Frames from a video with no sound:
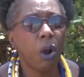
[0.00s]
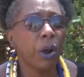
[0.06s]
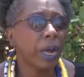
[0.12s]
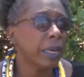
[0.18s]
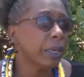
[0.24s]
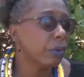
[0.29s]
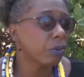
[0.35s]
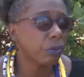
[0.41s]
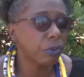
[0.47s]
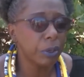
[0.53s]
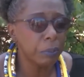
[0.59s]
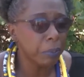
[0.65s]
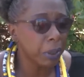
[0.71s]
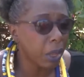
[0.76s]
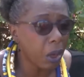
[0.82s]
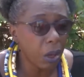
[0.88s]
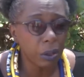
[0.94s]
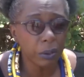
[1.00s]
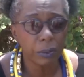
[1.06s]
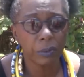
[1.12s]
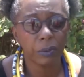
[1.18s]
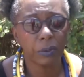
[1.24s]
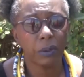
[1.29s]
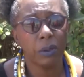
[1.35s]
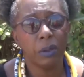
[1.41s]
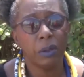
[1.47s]
our ice cream blocks.
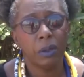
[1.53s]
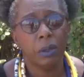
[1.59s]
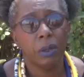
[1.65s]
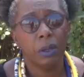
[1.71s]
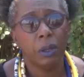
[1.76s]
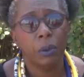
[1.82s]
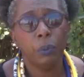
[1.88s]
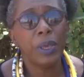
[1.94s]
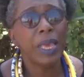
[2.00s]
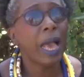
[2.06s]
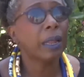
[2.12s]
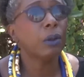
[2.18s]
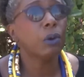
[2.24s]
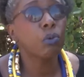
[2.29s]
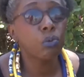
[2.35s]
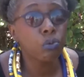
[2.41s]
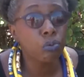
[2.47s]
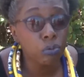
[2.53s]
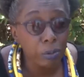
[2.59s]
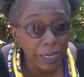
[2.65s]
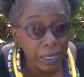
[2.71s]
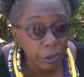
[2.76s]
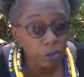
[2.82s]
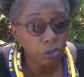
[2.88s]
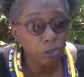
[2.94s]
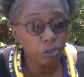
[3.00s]
We had
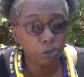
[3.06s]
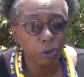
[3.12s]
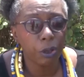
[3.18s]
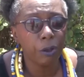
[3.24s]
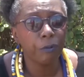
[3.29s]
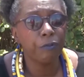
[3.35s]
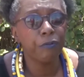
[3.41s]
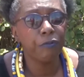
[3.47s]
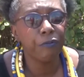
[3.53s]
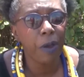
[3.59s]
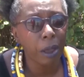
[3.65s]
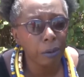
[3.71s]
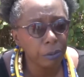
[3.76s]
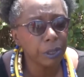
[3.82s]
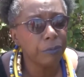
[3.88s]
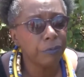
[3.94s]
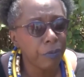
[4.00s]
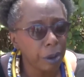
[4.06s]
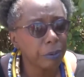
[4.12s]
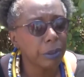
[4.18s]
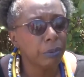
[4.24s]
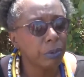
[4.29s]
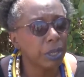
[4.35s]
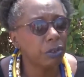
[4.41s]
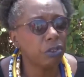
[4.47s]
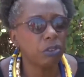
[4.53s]
a very, very
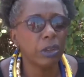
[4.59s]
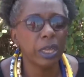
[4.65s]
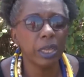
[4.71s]
rich